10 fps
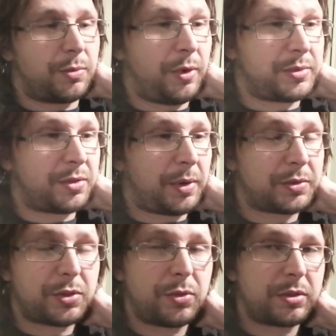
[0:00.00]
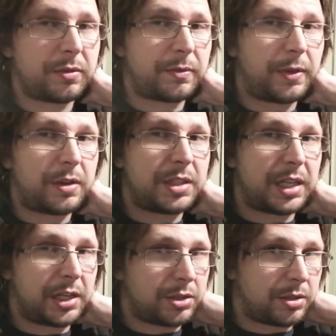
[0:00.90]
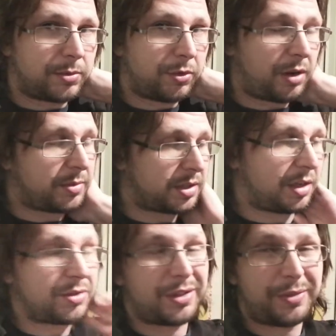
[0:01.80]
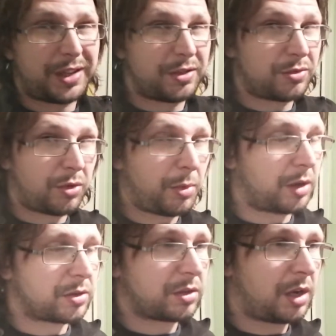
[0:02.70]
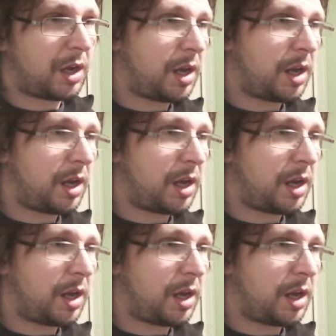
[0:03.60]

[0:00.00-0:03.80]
We're up to about 230-ish subscribers now, so thank you so much.